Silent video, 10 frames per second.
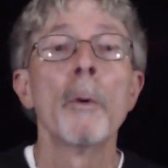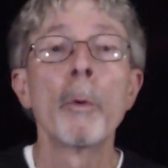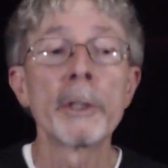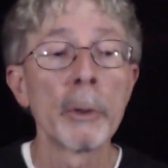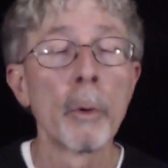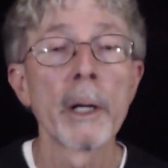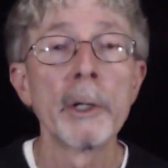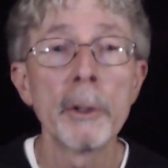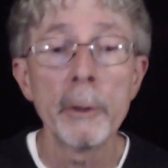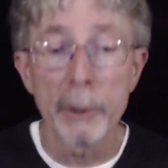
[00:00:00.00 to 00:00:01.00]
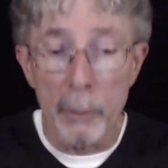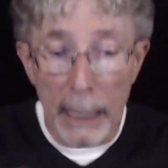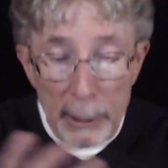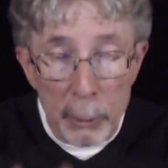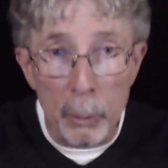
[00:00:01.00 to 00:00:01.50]
What you want to do is you've
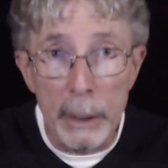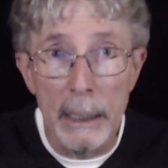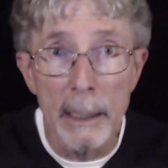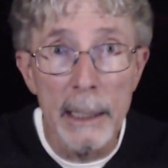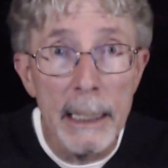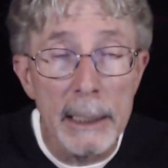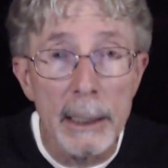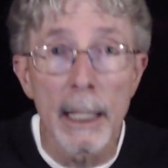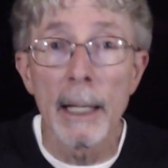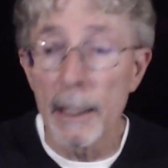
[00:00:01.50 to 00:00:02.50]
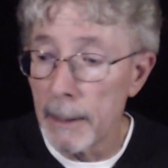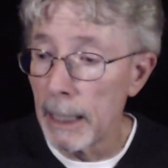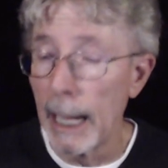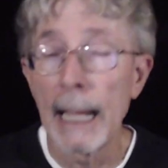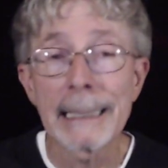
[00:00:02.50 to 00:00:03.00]
got to release
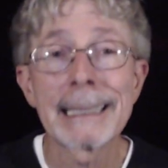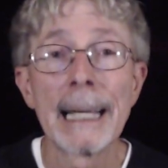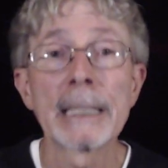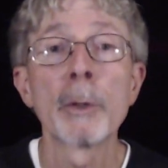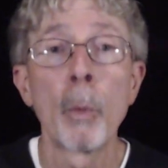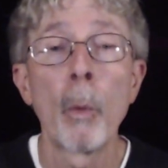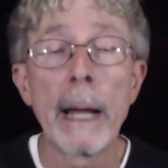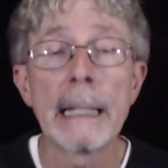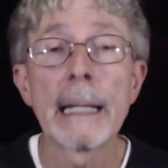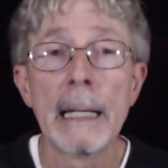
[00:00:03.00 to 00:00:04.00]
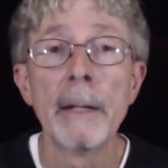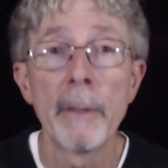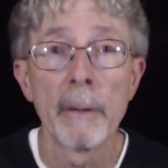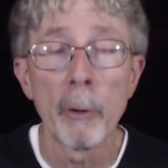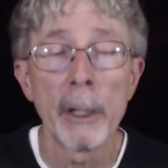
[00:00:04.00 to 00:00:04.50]
the excess weight in
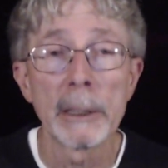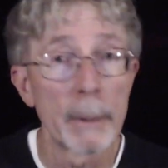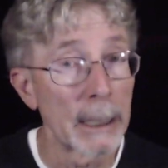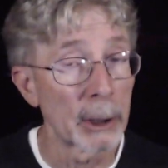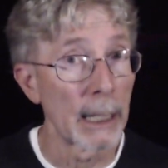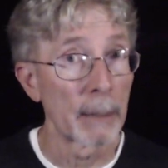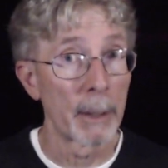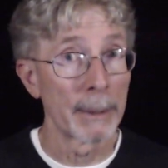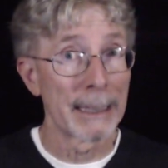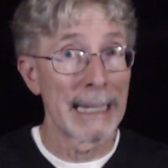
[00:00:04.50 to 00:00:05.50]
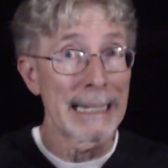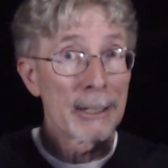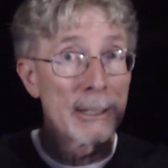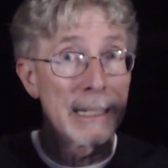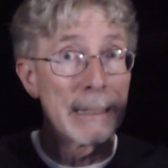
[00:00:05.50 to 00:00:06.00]
the voice, because you're not going to be able to take it
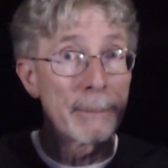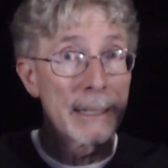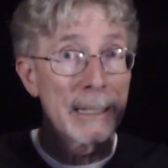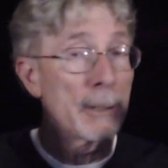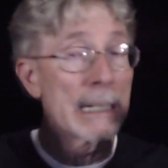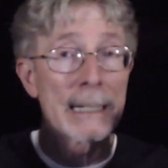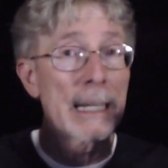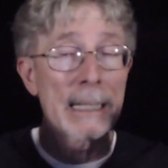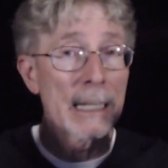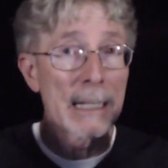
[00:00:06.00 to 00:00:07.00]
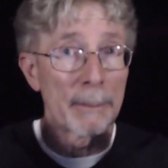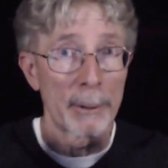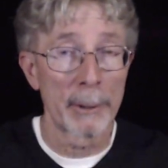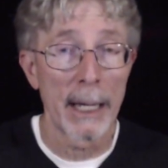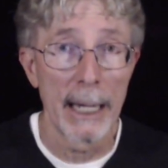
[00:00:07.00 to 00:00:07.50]
on up. You can't take that up,
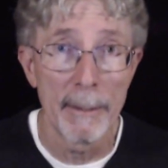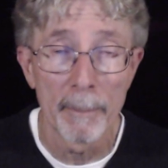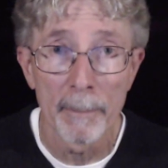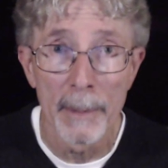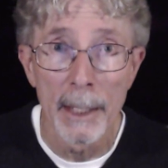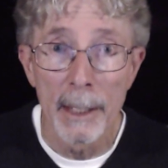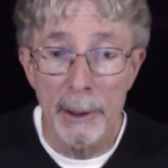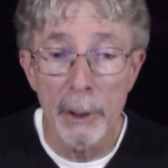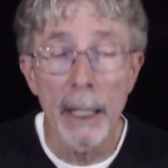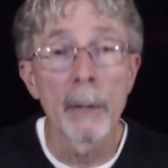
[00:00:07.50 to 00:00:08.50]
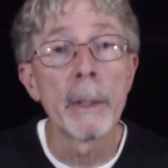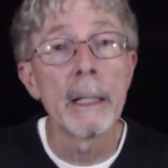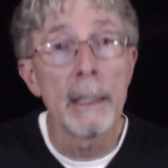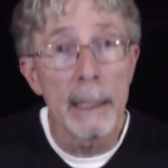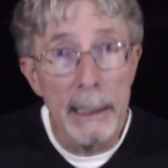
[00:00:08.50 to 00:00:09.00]
okay? So you got to
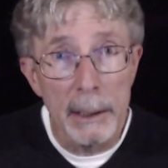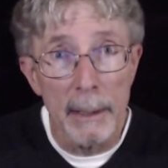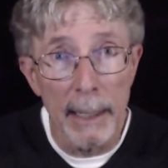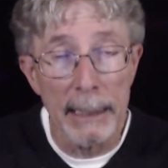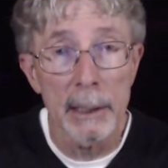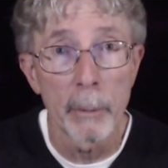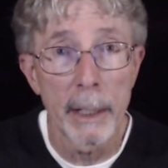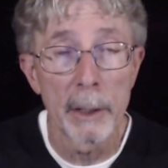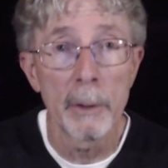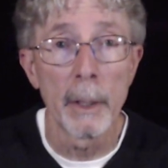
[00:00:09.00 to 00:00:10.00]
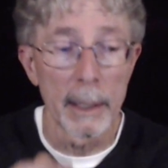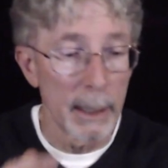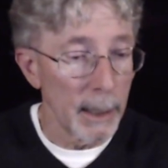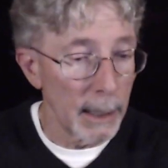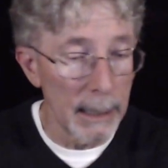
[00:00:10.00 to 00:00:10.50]
release it, and that's the way to do it.
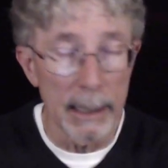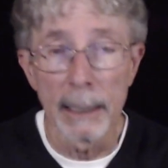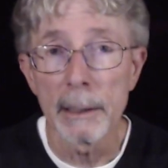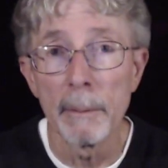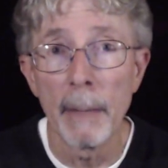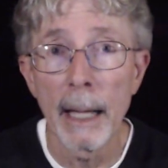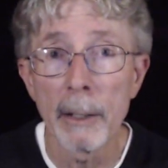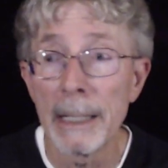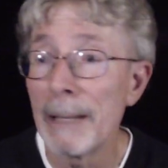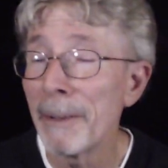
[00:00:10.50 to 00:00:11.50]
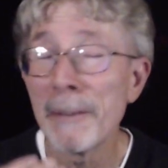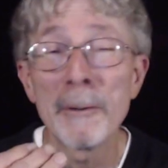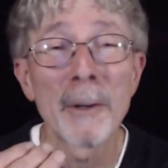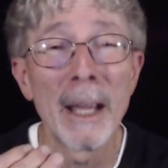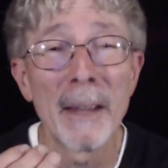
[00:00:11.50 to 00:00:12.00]
It doesn't matter. Even if
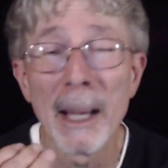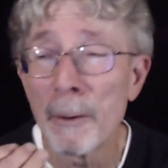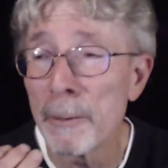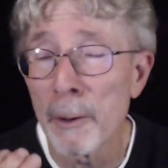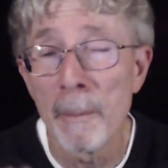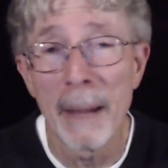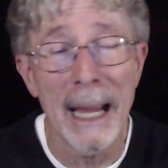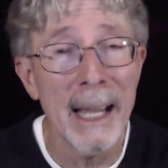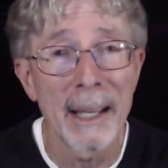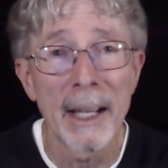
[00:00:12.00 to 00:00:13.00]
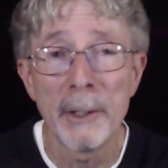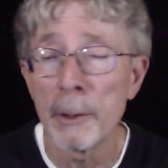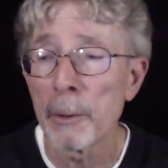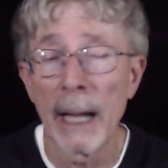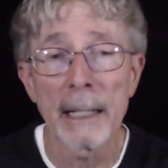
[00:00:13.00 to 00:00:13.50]
you're, now if you're a man and you
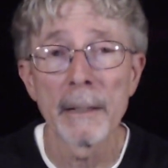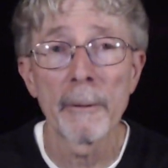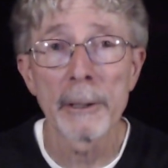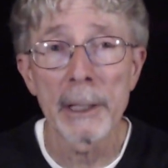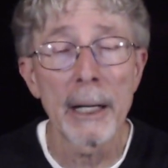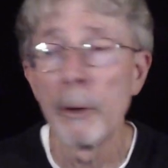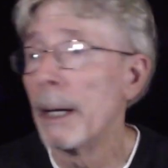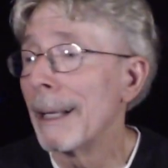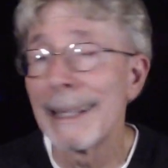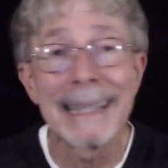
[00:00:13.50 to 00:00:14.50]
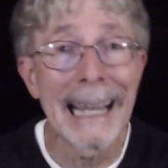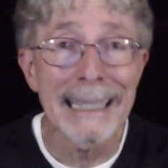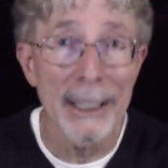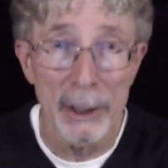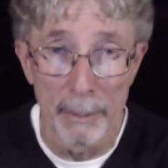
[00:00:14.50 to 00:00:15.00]
crack into falsetto, that
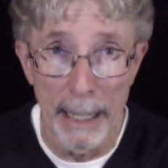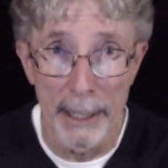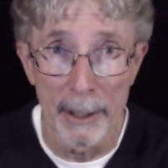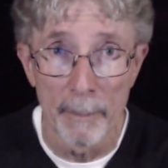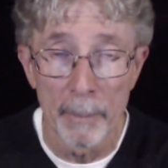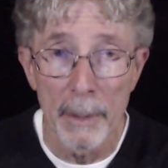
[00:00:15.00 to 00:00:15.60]
doesn't matter.